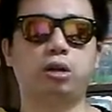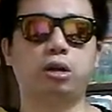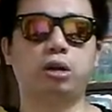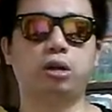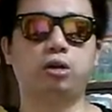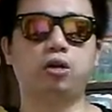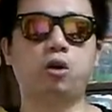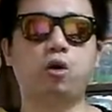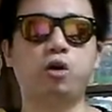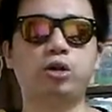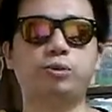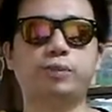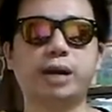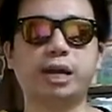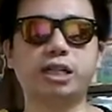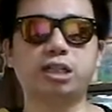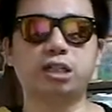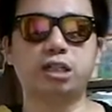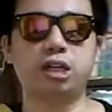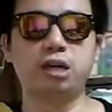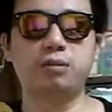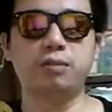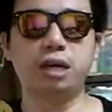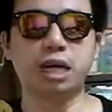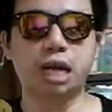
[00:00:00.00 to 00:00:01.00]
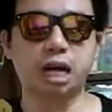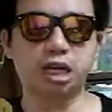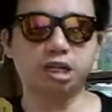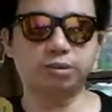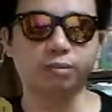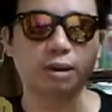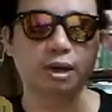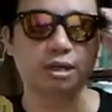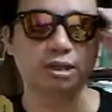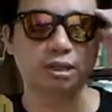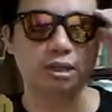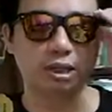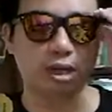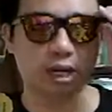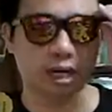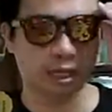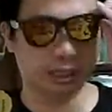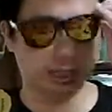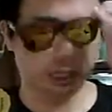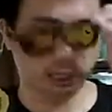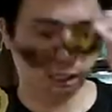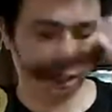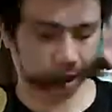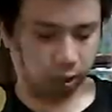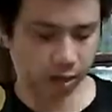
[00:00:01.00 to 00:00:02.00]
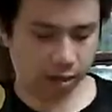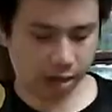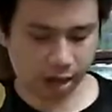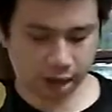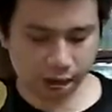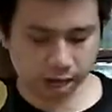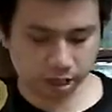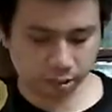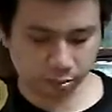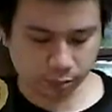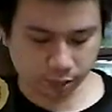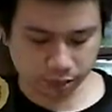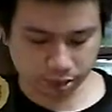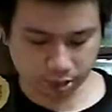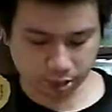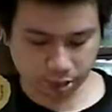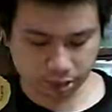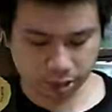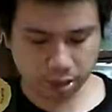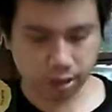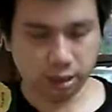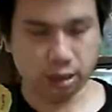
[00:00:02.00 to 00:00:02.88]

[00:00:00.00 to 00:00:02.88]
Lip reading: low spicy, medium spicy, and high spicy.